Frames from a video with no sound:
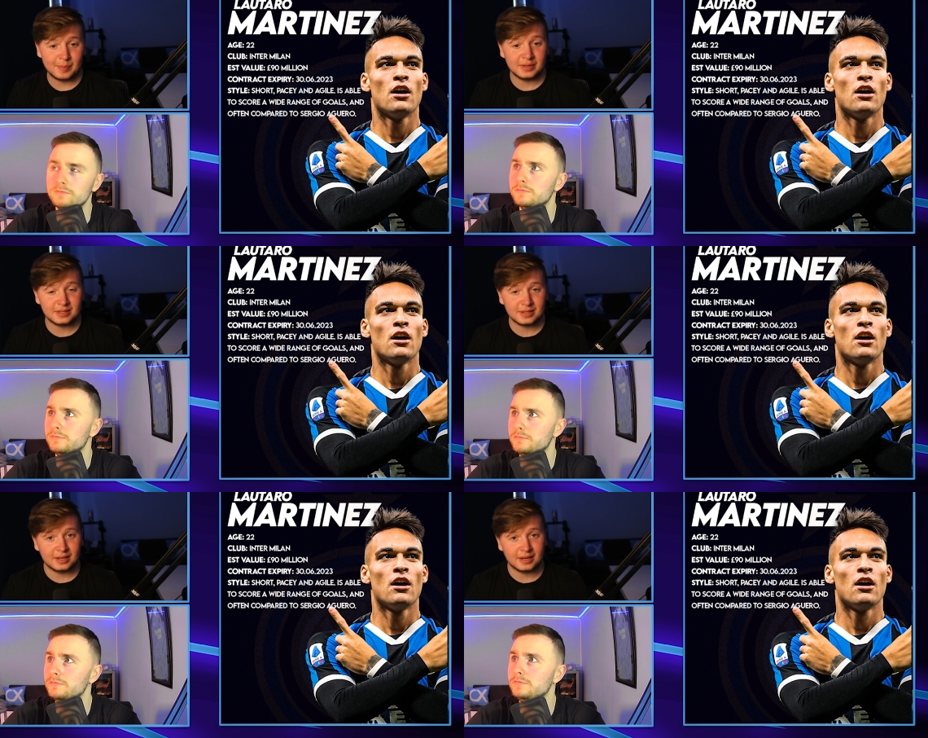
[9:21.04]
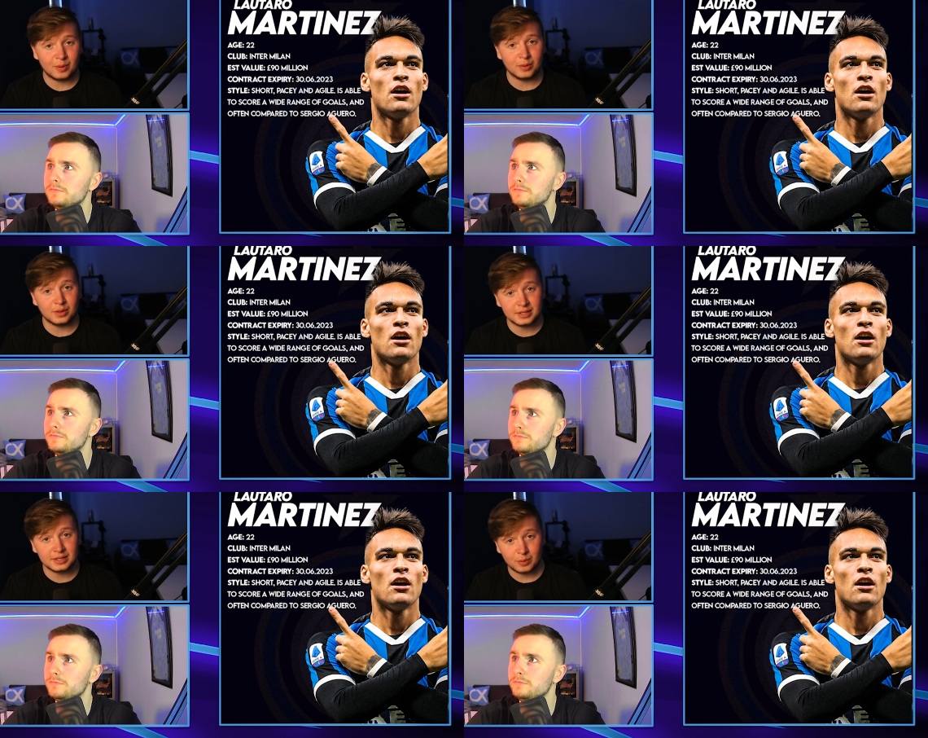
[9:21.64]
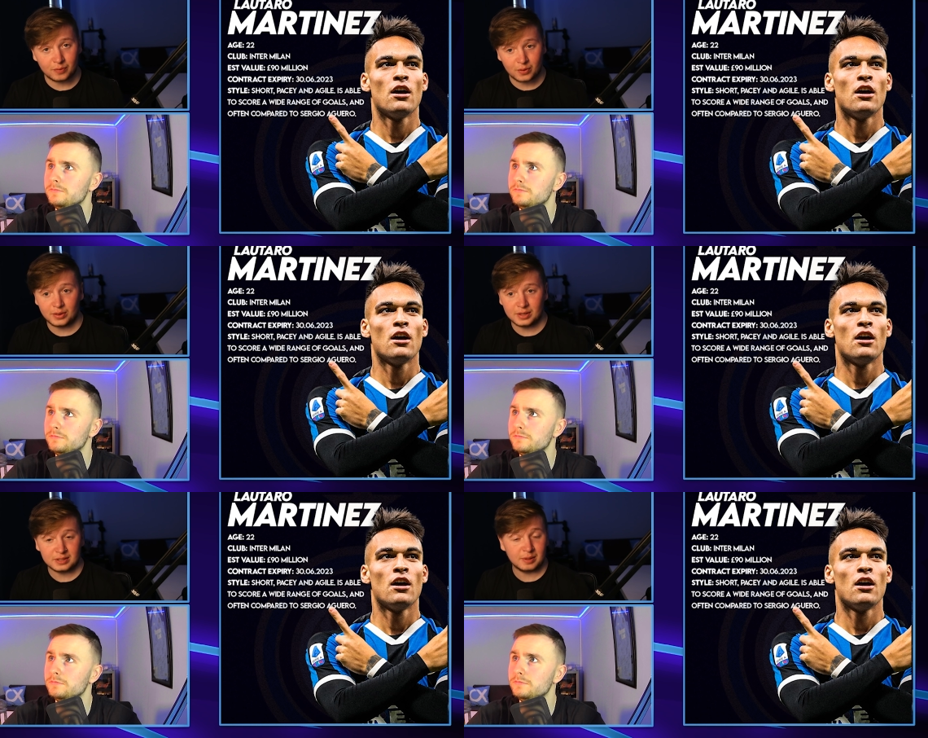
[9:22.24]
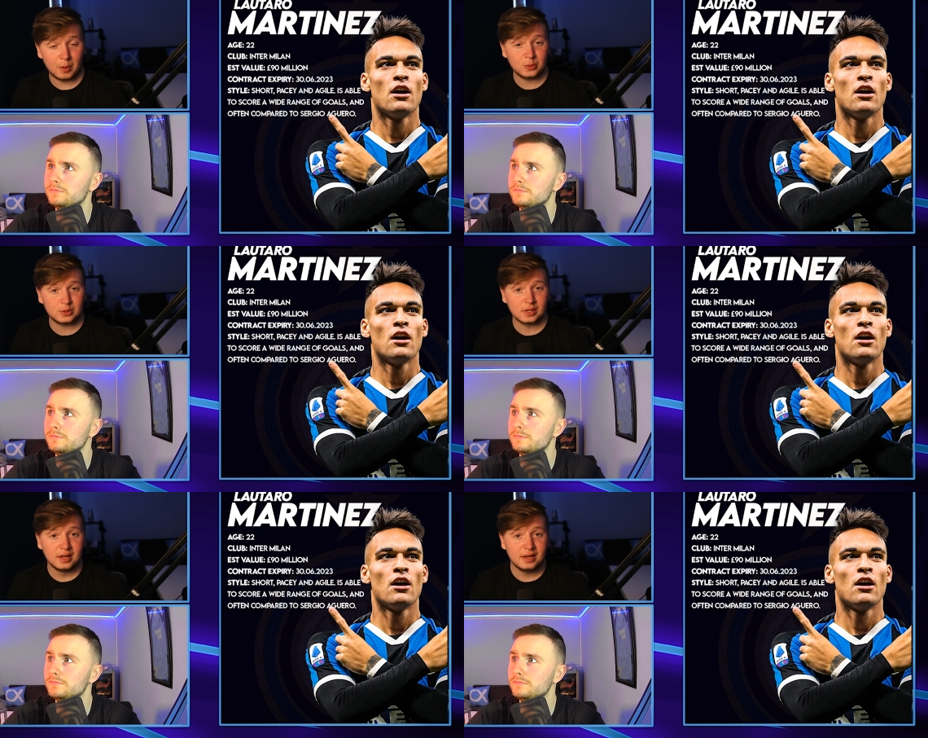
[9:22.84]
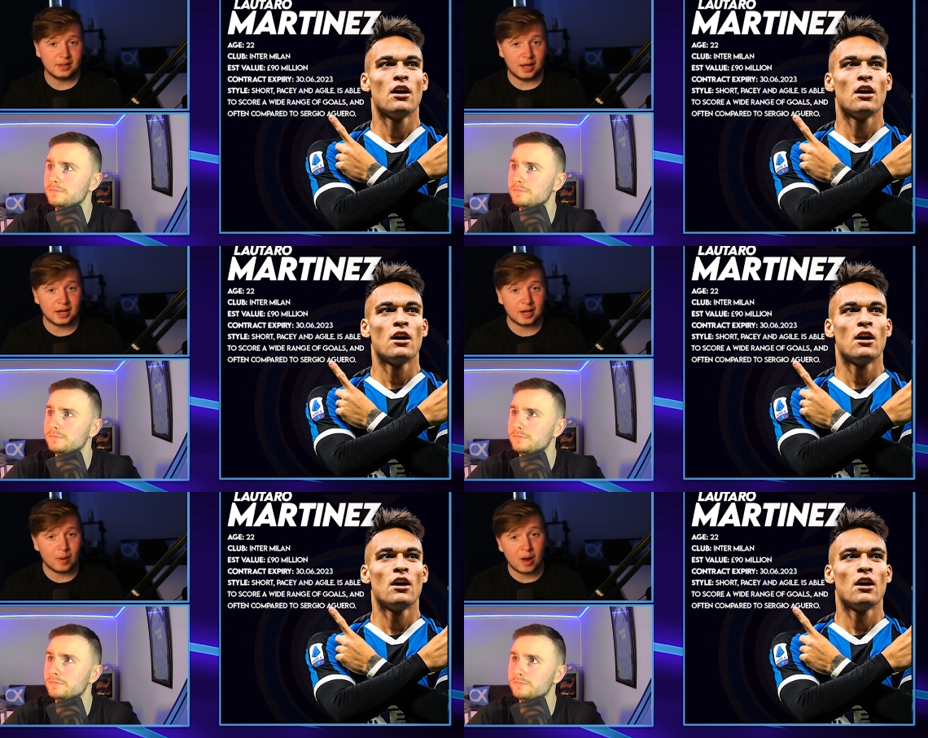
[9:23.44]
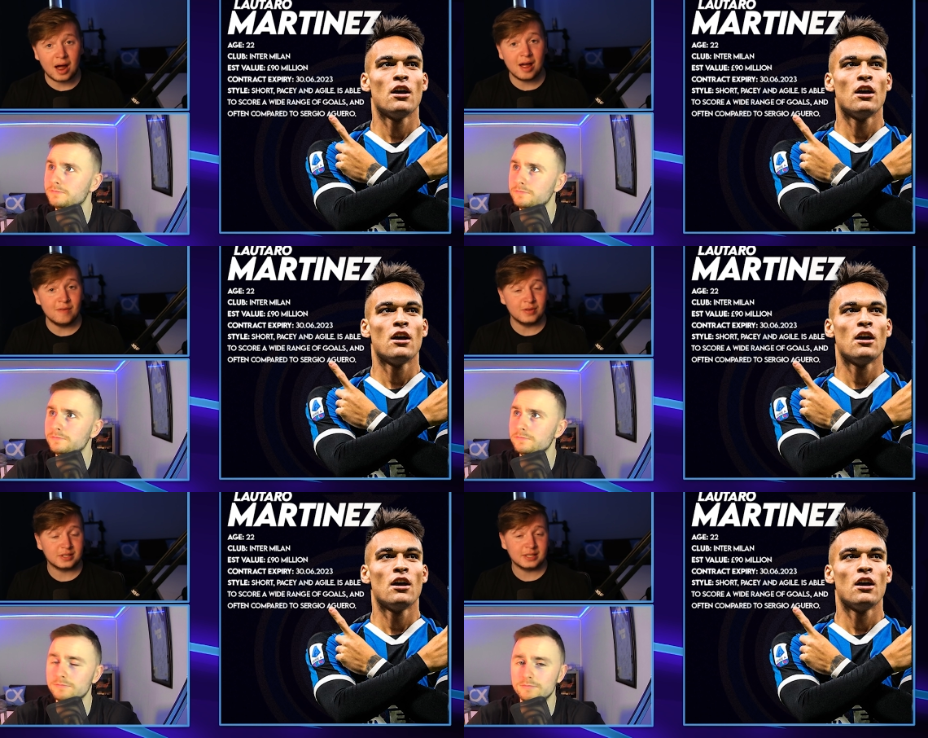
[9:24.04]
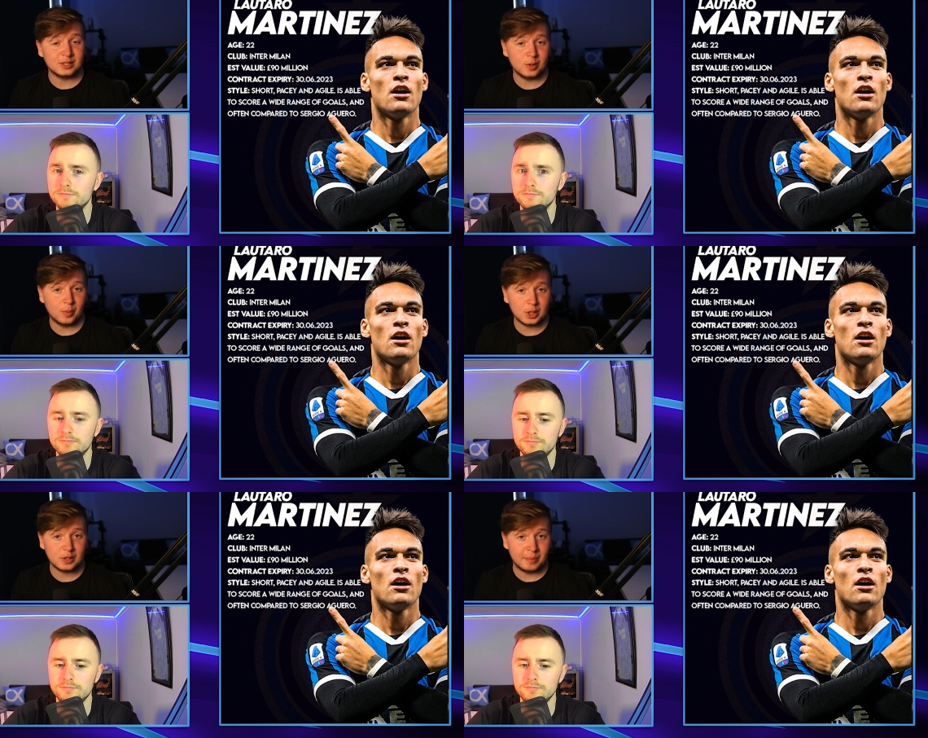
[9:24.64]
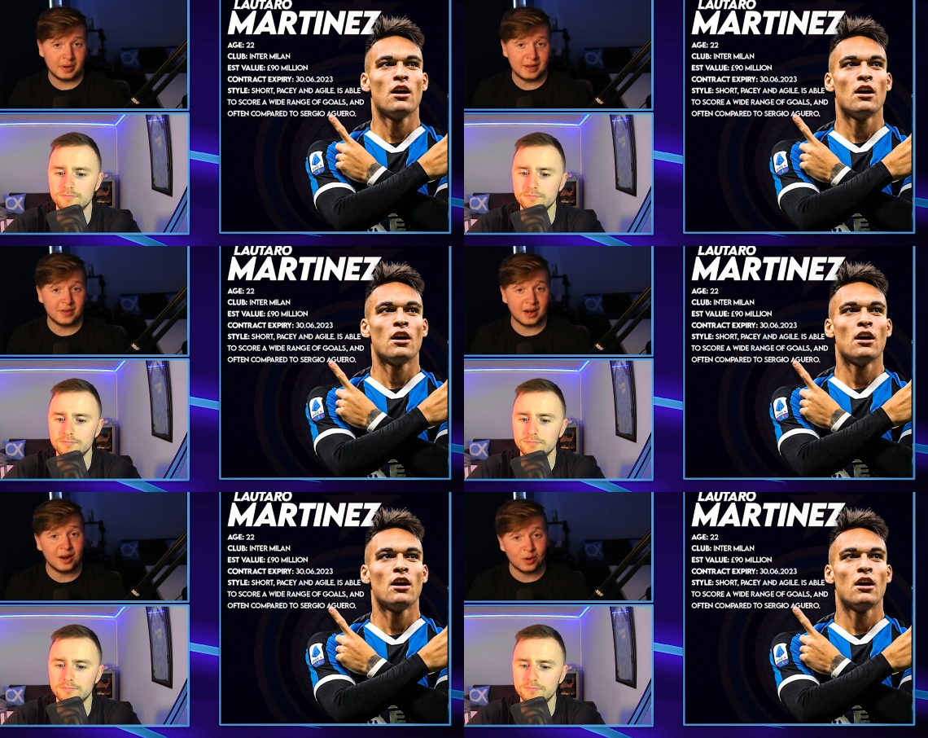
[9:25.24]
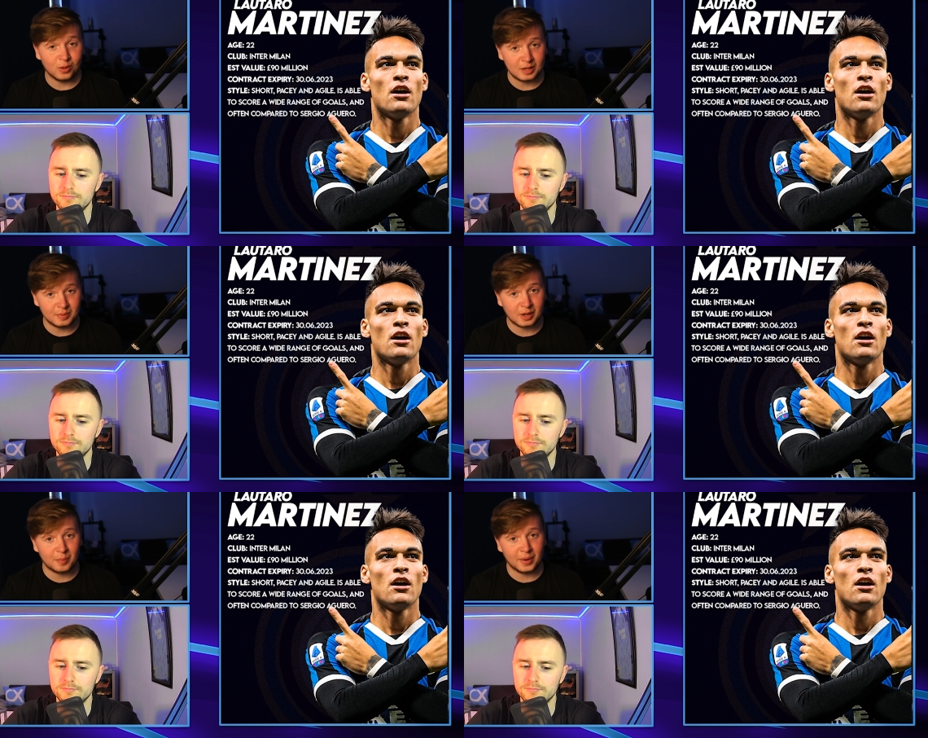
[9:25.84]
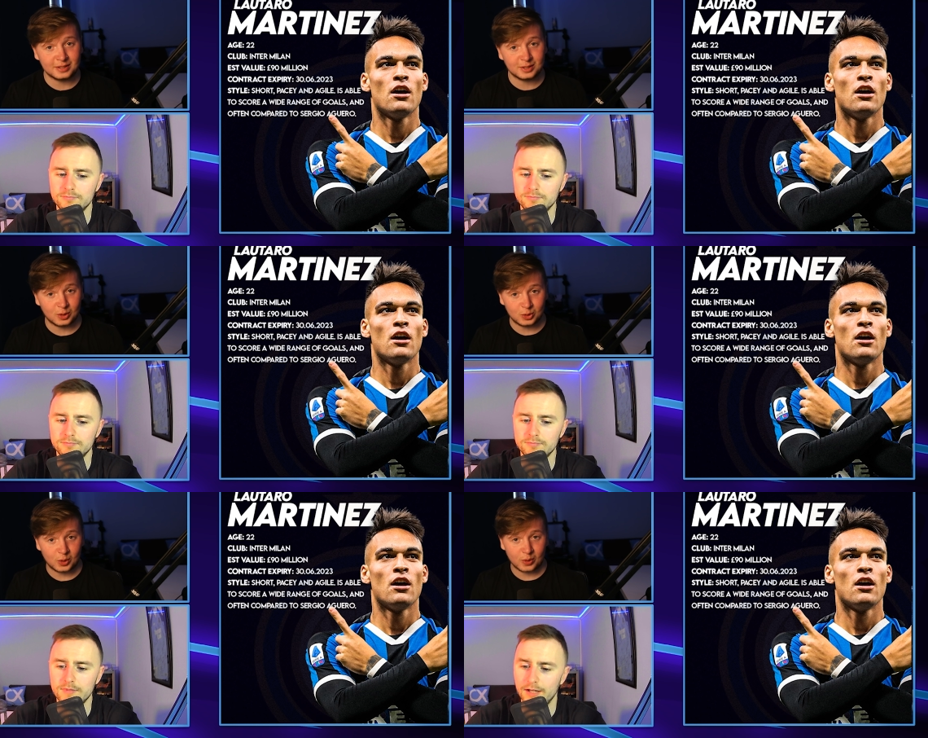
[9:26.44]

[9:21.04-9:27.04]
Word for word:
Speaker 1: mm. into that. Out of the list that we've got, he's the most like where I haven't seen too much of him, and even I know that he's been compared to Sergio.